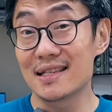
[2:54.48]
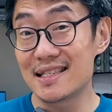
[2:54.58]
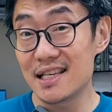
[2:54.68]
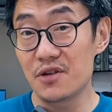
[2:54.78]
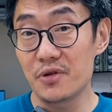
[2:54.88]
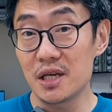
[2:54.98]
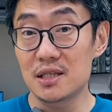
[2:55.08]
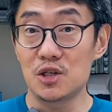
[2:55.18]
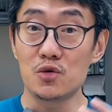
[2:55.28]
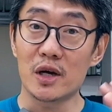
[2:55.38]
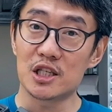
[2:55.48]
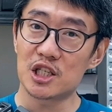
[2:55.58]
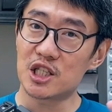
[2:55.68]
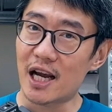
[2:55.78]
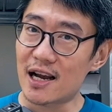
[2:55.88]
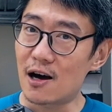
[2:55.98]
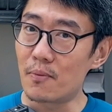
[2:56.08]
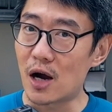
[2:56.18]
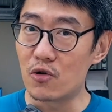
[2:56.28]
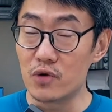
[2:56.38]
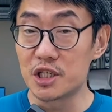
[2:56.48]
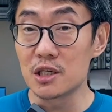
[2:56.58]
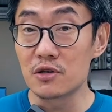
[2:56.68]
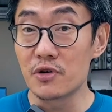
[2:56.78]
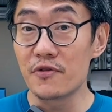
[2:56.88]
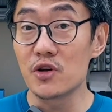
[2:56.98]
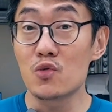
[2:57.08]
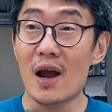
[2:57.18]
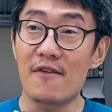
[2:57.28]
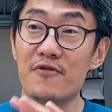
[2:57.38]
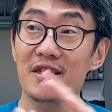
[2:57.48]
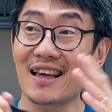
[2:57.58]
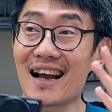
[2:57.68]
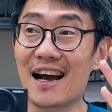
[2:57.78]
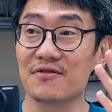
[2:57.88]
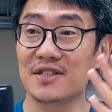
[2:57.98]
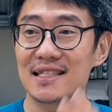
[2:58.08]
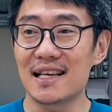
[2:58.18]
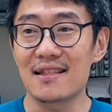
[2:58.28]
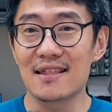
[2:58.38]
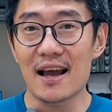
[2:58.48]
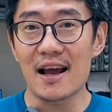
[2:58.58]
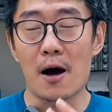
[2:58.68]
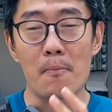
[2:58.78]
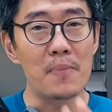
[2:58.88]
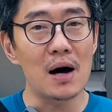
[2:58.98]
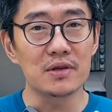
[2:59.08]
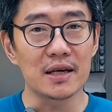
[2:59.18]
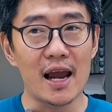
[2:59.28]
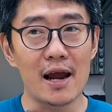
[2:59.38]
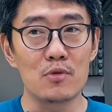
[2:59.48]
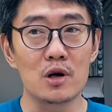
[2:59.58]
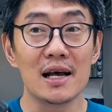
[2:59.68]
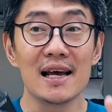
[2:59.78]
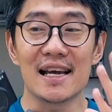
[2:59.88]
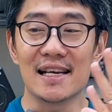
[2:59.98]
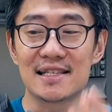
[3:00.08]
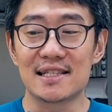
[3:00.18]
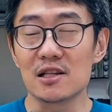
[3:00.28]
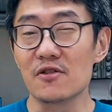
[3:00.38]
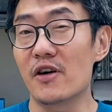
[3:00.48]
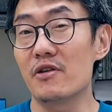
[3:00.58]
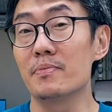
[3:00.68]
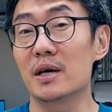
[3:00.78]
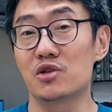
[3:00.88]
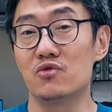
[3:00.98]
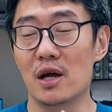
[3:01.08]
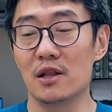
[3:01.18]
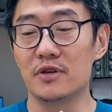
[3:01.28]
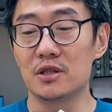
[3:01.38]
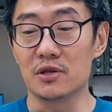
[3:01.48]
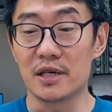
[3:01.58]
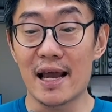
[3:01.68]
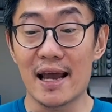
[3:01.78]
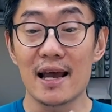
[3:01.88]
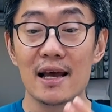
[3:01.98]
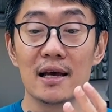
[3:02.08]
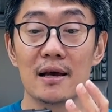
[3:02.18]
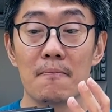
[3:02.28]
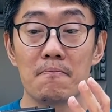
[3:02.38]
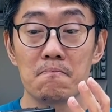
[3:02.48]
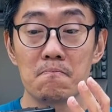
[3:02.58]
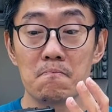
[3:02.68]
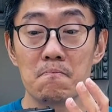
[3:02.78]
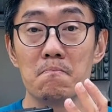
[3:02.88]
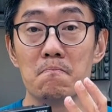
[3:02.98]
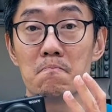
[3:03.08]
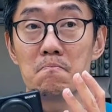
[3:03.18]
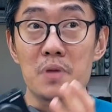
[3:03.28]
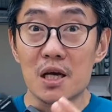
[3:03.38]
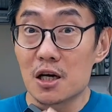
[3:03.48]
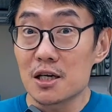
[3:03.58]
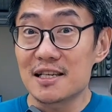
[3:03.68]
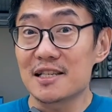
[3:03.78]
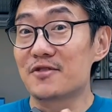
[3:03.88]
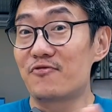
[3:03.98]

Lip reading: series, you can just check out my original review. Everything I've said there about the camera is still very much relevant today, because it's